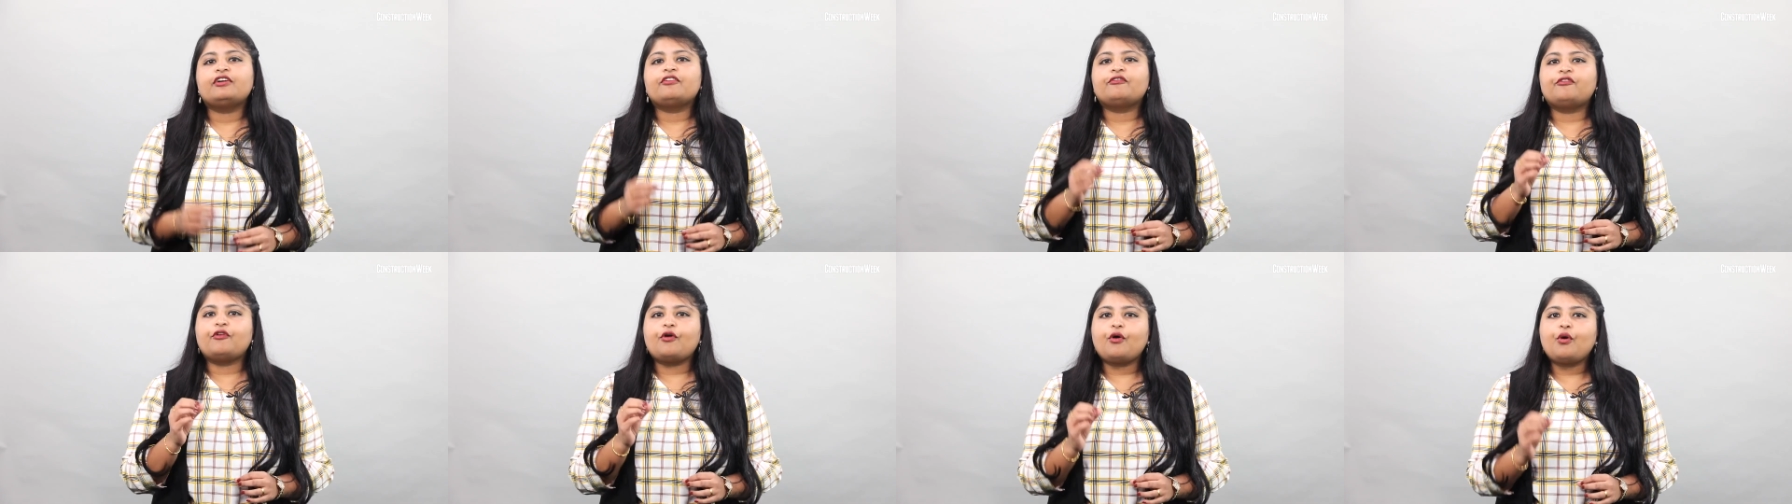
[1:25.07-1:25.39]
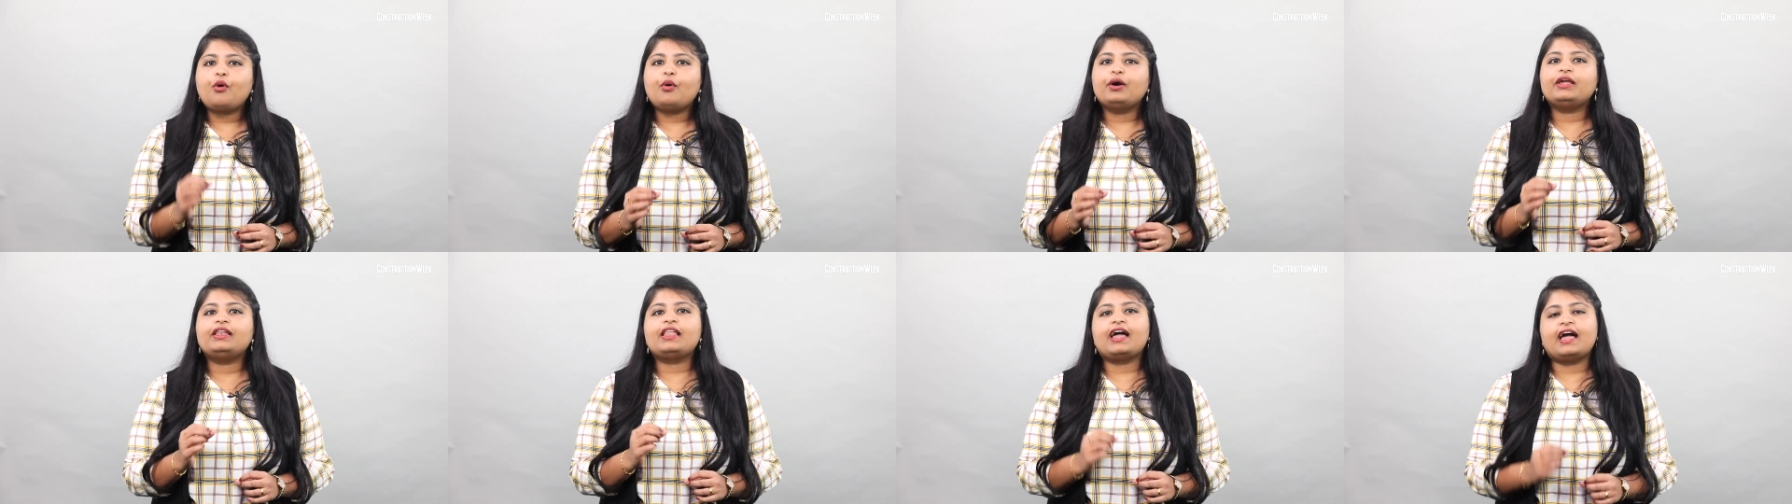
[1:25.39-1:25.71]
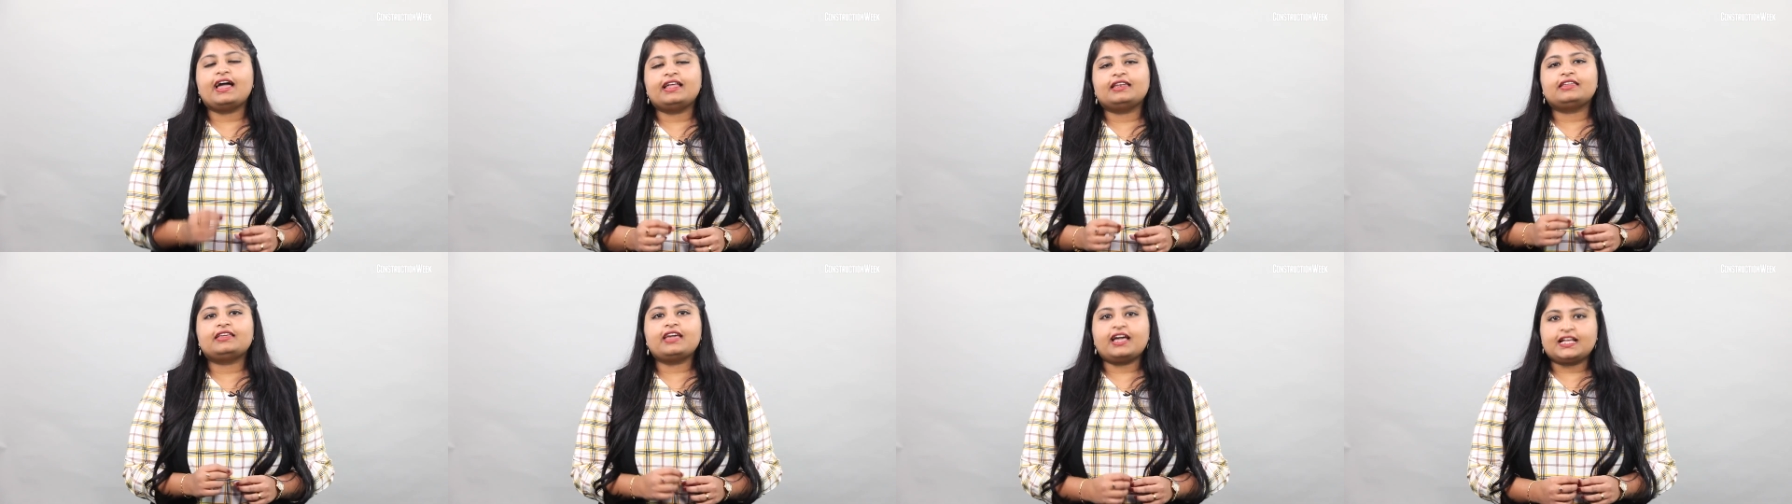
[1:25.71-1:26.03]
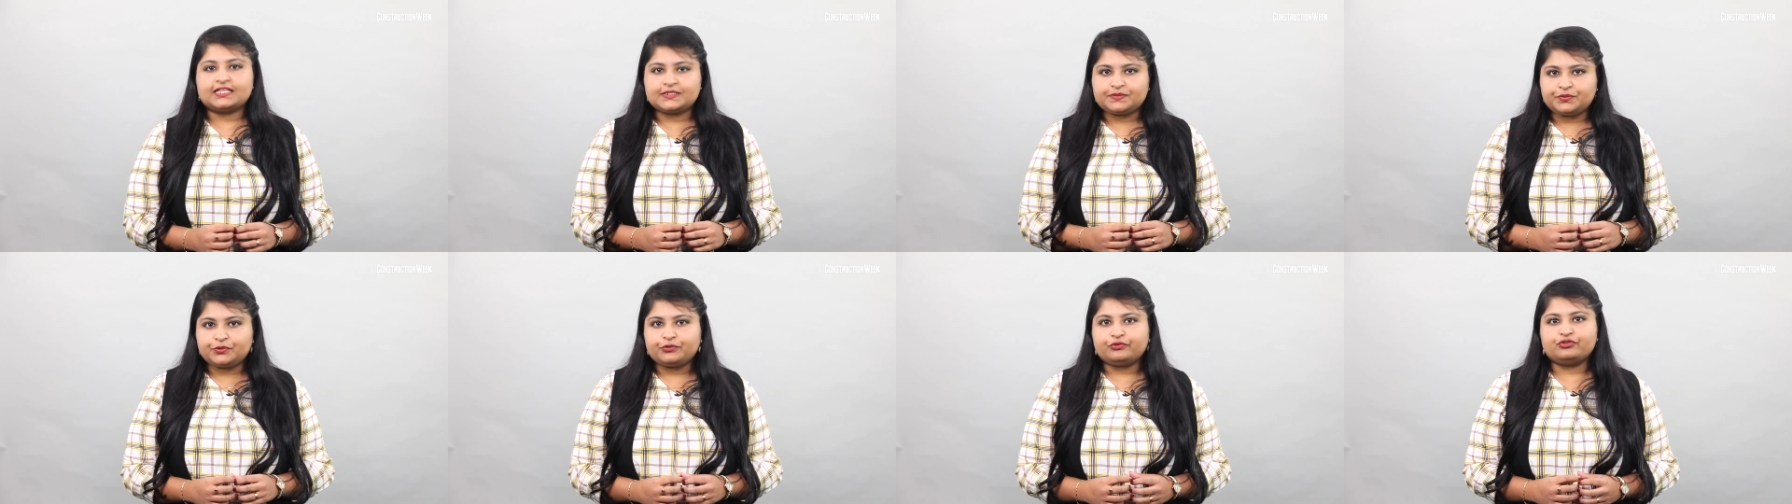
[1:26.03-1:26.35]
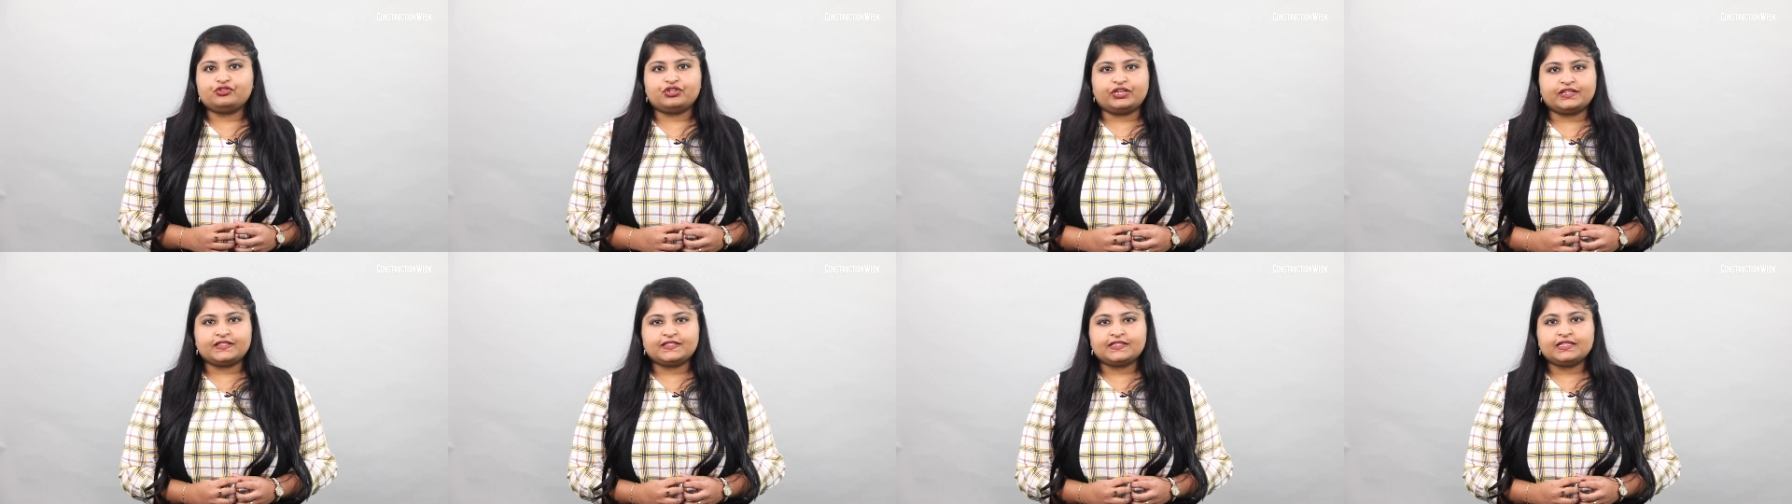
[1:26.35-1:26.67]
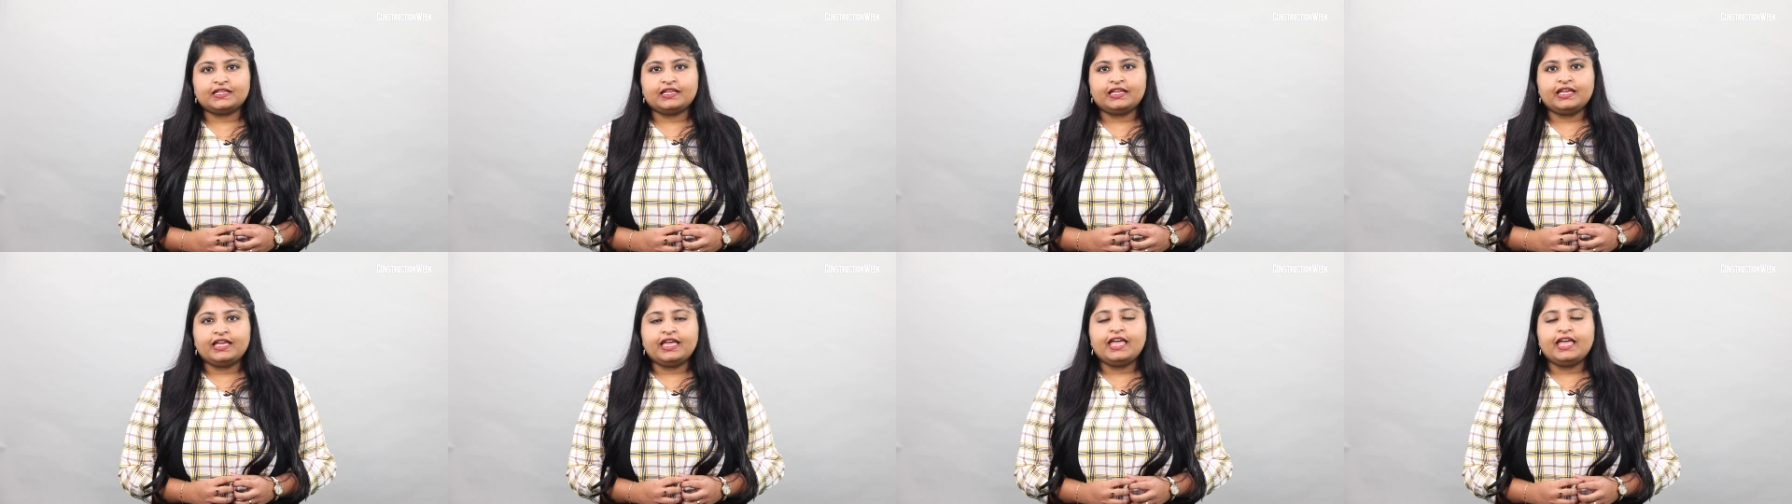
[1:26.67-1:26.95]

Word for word: for oil and gas projects.